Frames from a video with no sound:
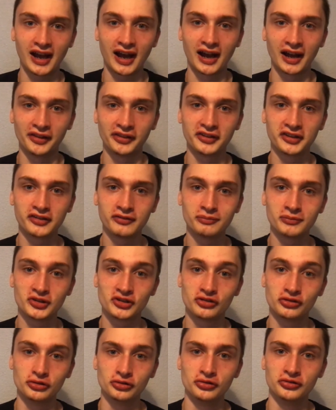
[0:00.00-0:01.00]
And to give him
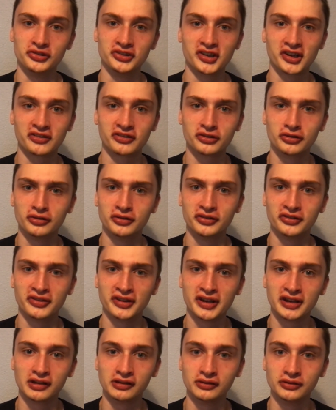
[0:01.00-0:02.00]
his dues, he actually got into
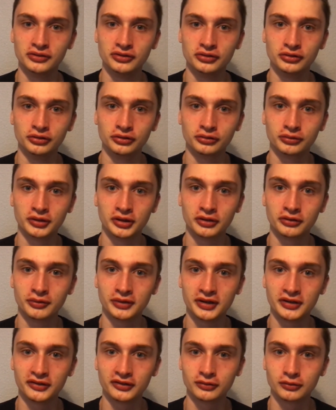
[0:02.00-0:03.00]
the England Euro
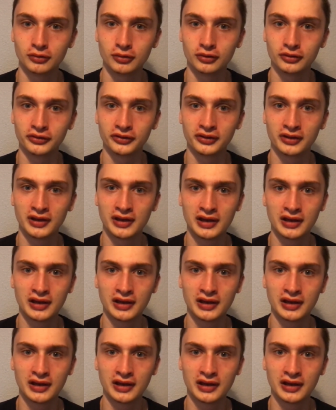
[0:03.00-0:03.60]
2020 squad.